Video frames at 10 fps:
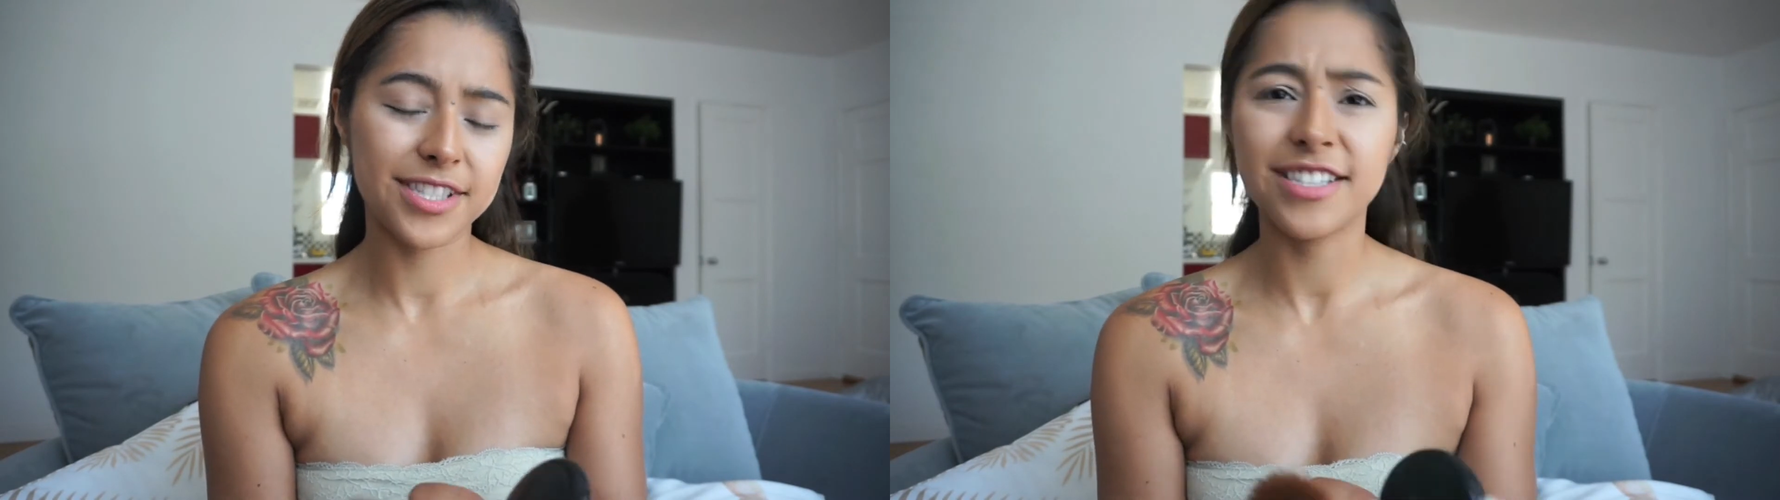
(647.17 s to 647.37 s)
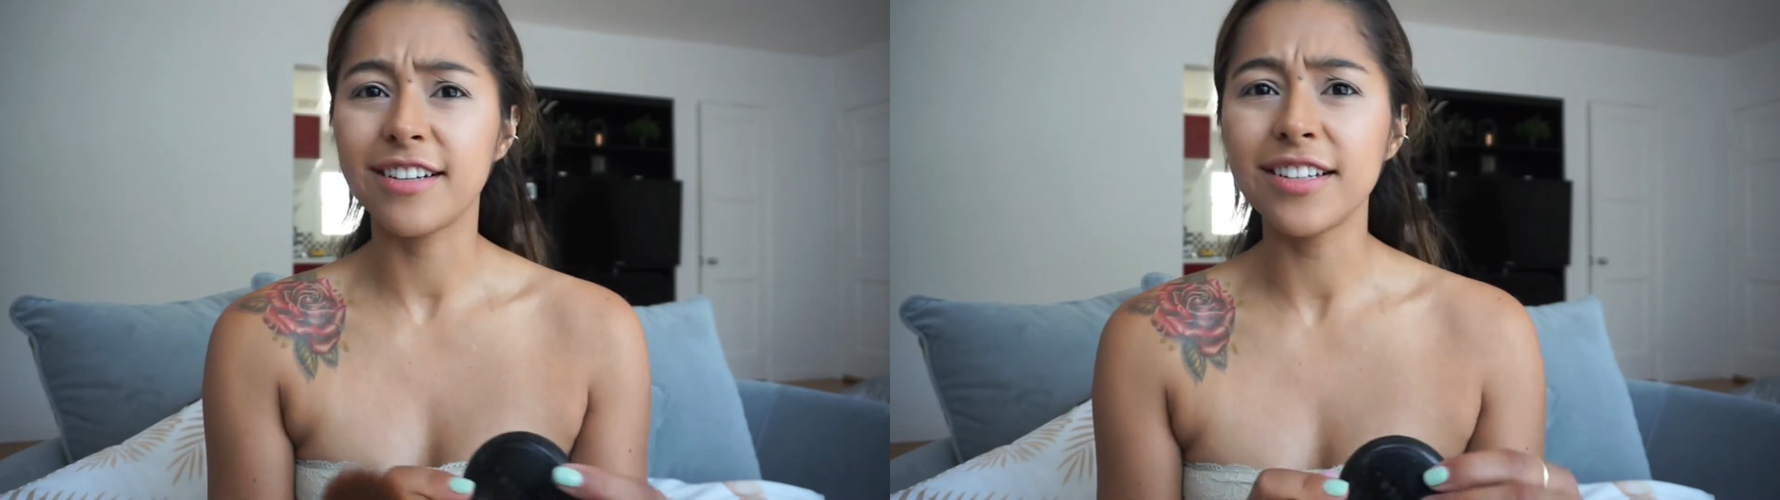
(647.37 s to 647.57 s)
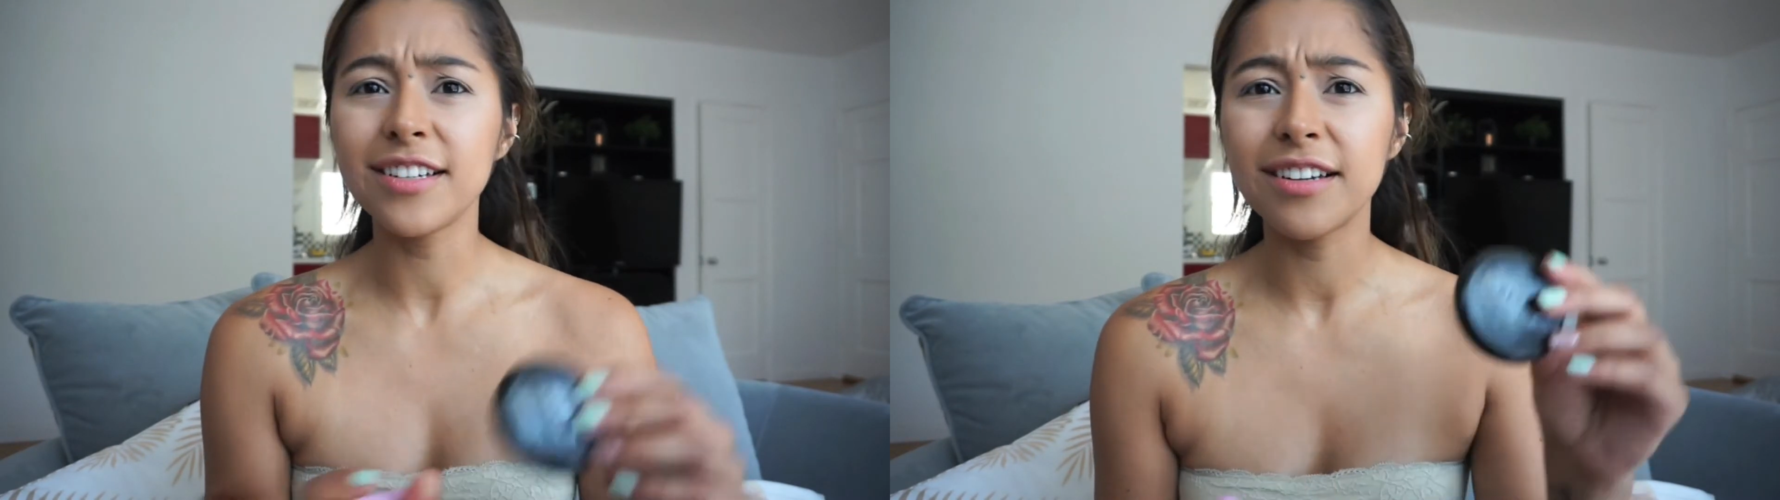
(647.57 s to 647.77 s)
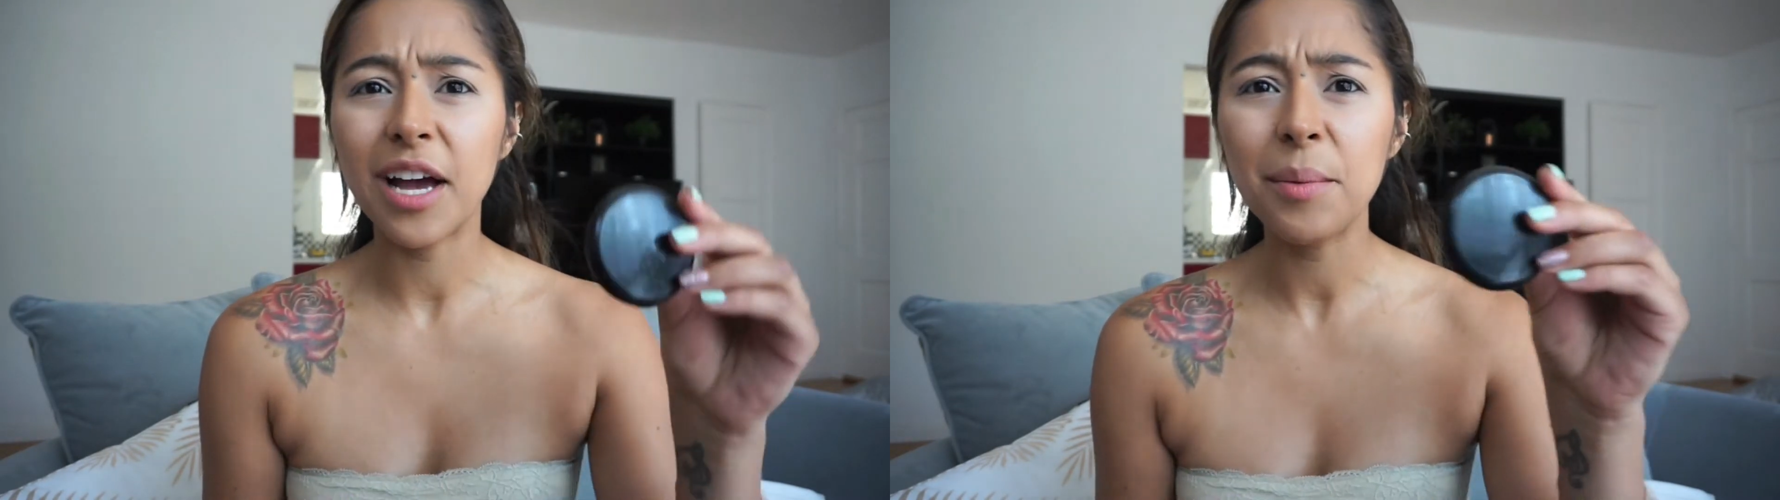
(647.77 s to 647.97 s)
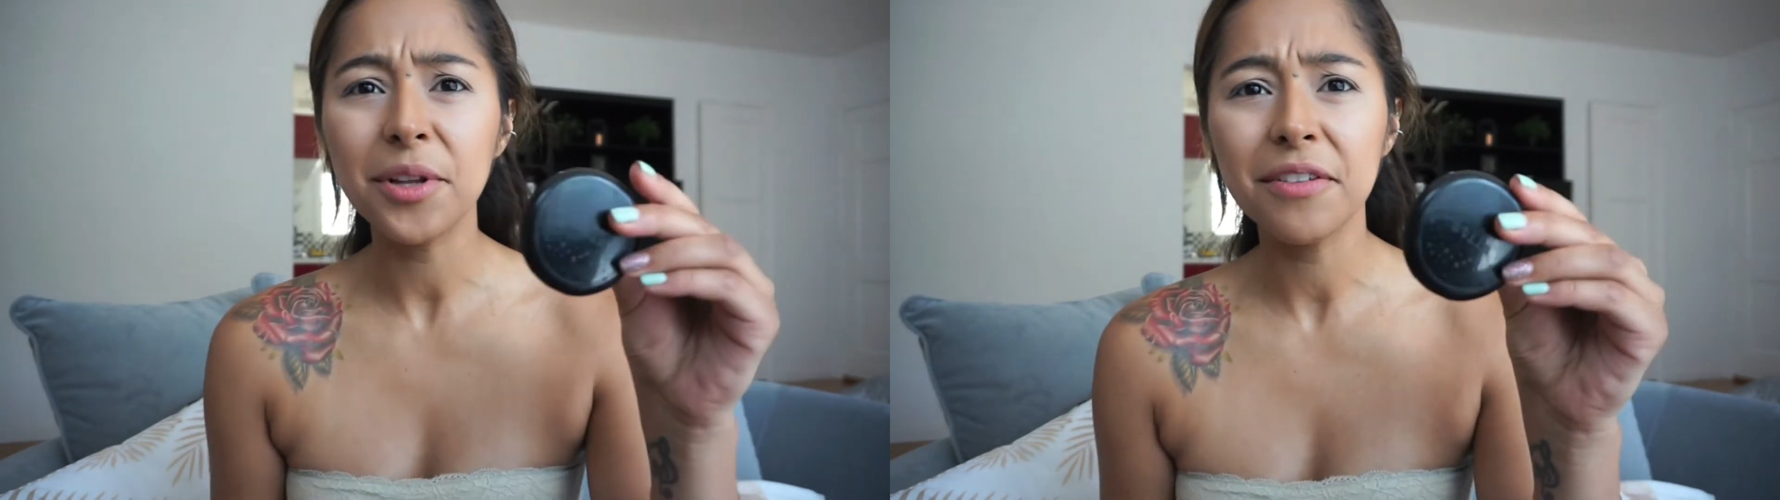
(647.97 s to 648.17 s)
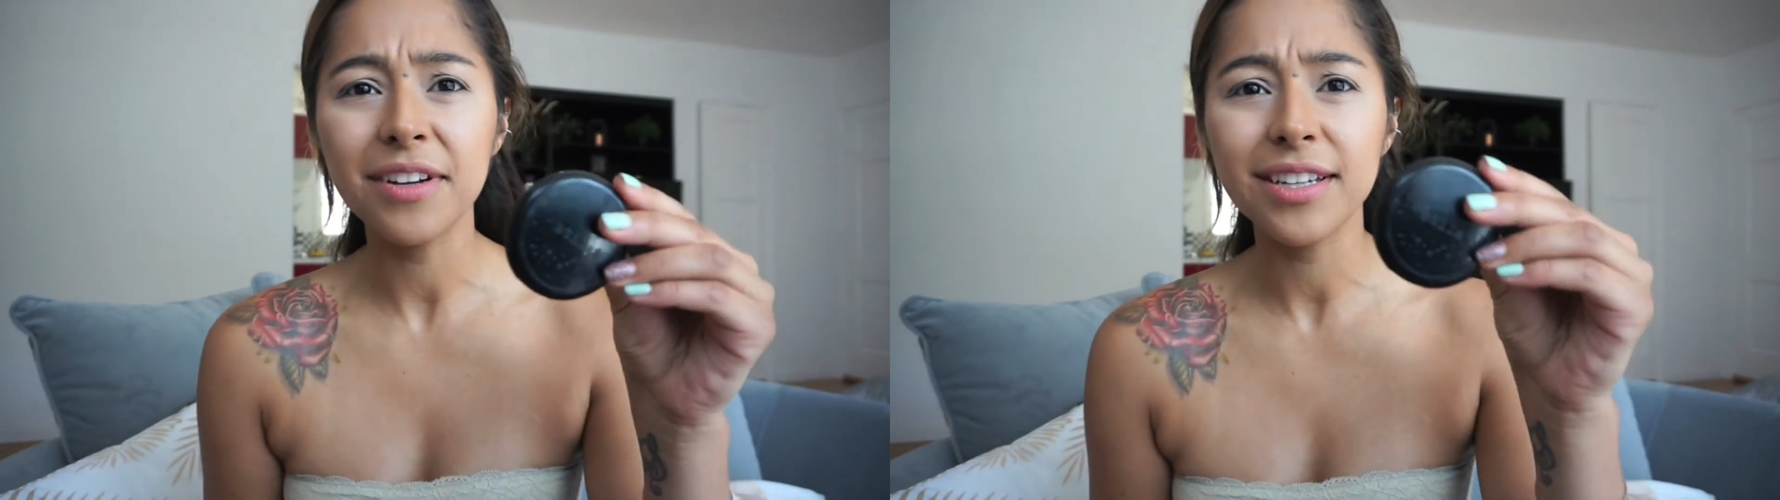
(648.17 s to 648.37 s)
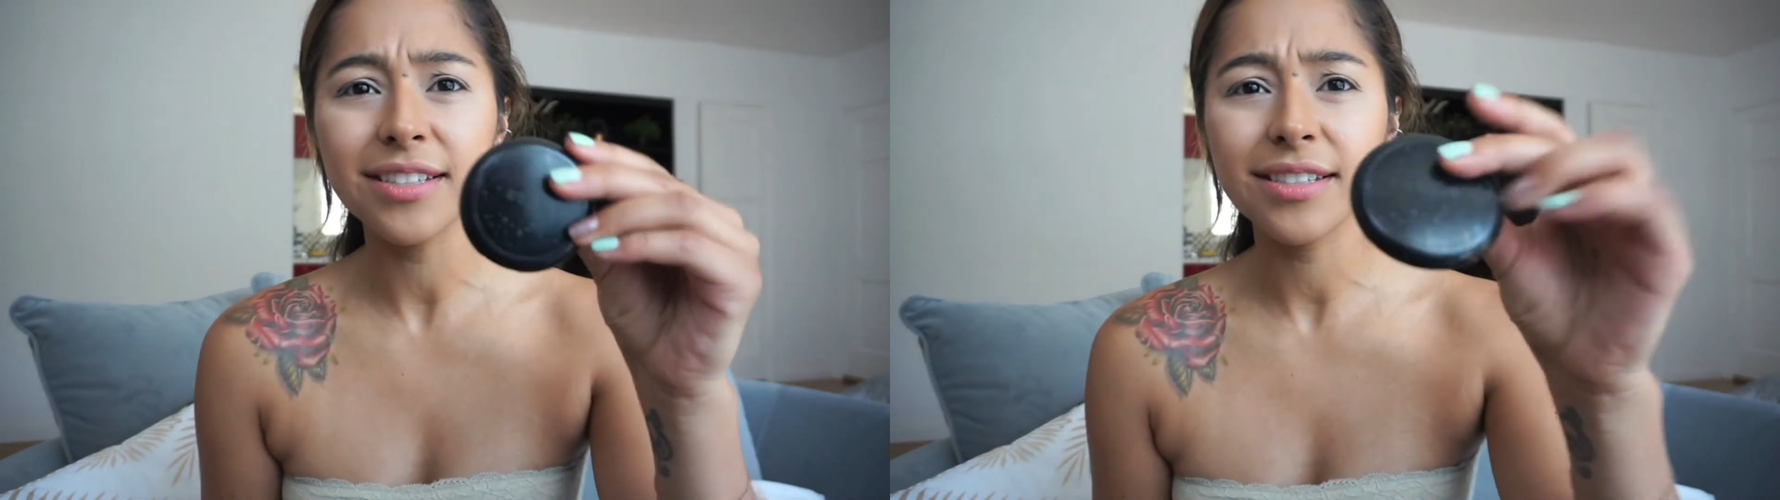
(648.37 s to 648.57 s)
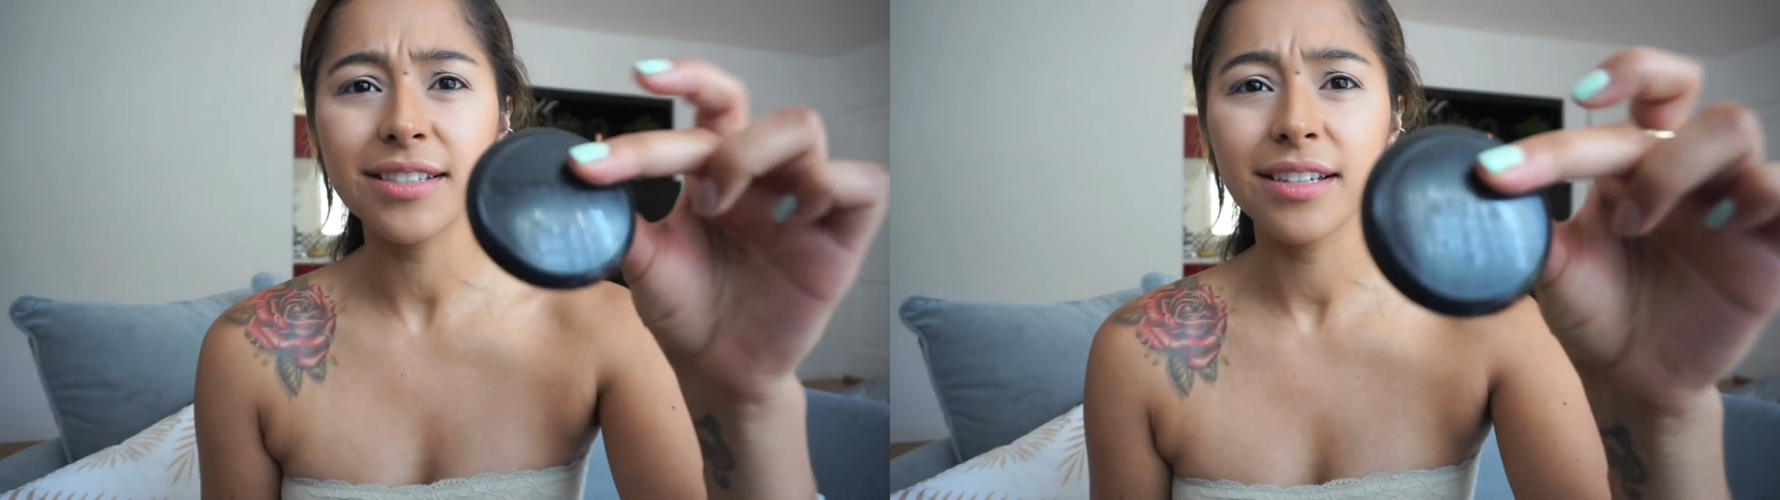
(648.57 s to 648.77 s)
Stila, I believe it is.